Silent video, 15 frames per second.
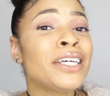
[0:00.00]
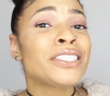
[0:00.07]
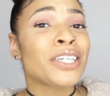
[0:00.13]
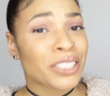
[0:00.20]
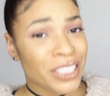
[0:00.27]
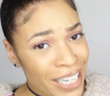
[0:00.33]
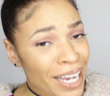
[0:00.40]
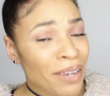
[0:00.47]

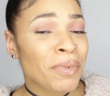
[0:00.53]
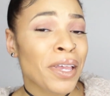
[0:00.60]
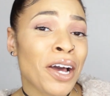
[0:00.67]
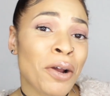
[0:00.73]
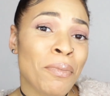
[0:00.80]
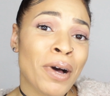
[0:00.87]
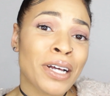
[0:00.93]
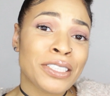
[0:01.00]
So check me
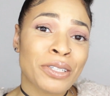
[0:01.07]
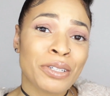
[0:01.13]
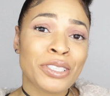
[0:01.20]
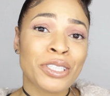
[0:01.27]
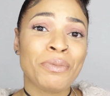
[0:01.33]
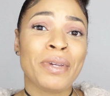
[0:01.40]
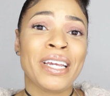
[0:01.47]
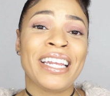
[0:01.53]
out on my
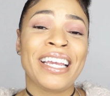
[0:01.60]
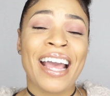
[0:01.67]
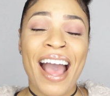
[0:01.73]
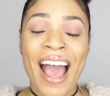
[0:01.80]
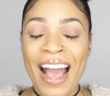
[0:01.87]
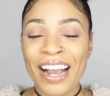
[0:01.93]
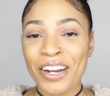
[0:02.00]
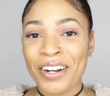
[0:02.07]
social
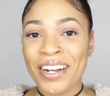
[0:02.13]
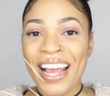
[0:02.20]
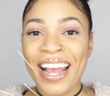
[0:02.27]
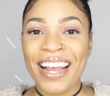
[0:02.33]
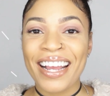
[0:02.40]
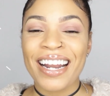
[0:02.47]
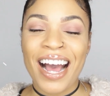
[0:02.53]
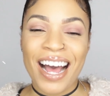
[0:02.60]
media at
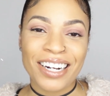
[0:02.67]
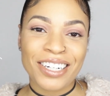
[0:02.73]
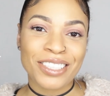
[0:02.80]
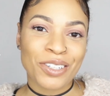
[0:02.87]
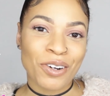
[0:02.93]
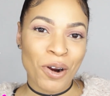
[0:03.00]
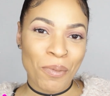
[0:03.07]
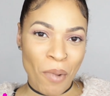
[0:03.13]

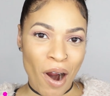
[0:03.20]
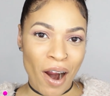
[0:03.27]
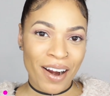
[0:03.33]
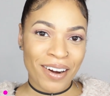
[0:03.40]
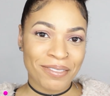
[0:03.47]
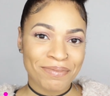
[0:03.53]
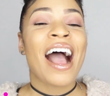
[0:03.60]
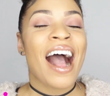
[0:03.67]

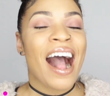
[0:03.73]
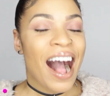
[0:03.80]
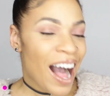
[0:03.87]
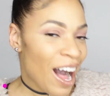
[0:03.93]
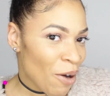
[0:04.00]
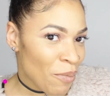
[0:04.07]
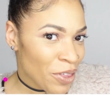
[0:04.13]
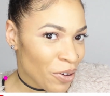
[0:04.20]
grenade_mar.
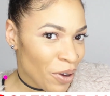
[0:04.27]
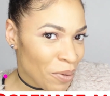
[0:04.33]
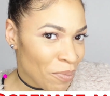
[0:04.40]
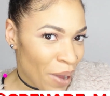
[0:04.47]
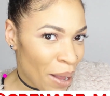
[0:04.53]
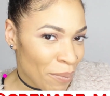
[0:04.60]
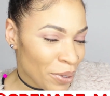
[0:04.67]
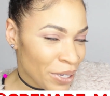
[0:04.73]
I'll be
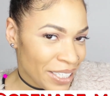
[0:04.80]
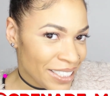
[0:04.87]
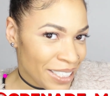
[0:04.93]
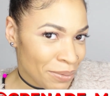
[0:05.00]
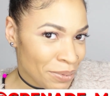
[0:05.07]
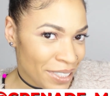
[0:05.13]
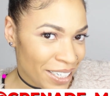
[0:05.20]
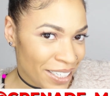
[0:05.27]
throwing bomb beauty
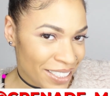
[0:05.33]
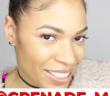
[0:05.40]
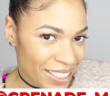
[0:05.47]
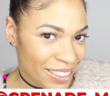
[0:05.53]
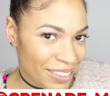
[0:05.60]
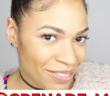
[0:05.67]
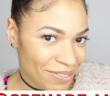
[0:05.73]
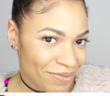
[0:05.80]
tips there
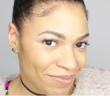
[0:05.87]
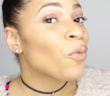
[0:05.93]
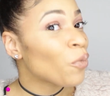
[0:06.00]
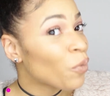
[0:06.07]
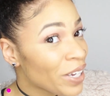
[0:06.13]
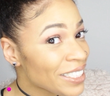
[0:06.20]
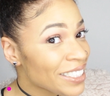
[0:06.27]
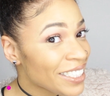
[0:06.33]
too.
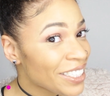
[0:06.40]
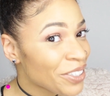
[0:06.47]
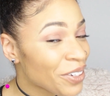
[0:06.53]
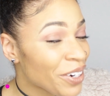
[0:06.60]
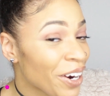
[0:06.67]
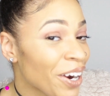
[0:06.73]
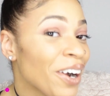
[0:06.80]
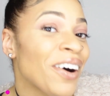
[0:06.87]
We see
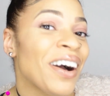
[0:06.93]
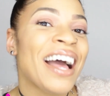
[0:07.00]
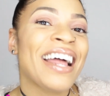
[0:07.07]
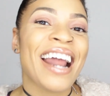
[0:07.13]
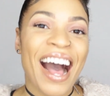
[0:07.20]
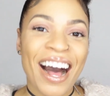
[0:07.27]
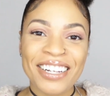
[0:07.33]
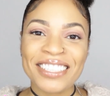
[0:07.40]
you, girl,
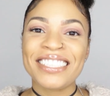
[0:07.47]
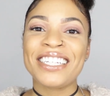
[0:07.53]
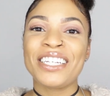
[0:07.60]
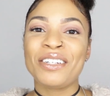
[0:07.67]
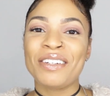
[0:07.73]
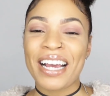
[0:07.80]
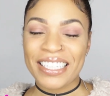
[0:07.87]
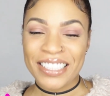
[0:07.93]
and I'll see
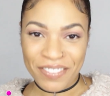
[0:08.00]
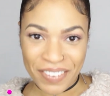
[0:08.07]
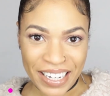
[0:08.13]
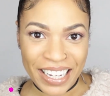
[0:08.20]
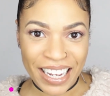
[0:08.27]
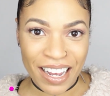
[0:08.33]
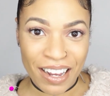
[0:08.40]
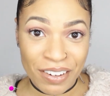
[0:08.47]
you next
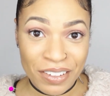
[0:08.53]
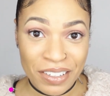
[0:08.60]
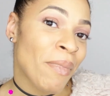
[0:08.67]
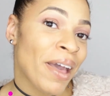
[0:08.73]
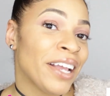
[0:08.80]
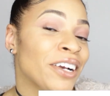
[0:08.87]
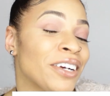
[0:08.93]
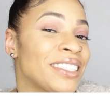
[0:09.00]
video.
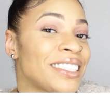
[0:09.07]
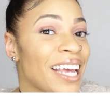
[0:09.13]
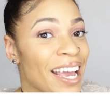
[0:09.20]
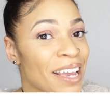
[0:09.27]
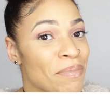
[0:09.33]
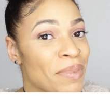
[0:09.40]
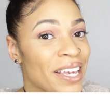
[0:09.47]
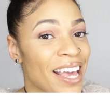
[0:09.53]
May your
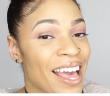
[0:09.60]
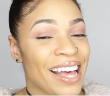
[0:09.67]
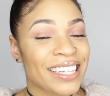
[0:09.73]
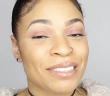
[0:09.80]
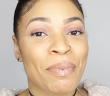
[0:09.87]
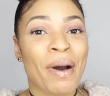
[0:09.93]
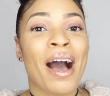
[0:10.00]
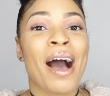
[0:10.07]
day be
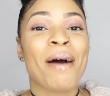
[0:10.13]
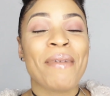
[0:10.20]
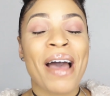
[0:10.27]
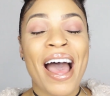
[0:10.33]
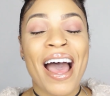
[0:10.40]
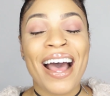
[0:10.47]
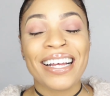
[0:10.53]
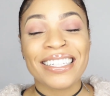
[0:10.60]
as bomb
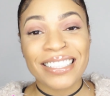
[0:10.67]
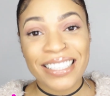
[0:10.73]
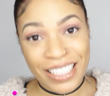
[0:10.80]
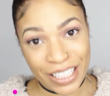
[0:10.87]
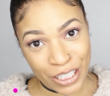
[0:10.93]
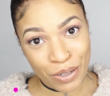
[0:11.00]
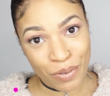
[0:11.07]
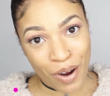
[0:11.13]
as
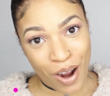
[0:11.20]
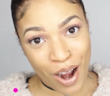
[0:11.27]
you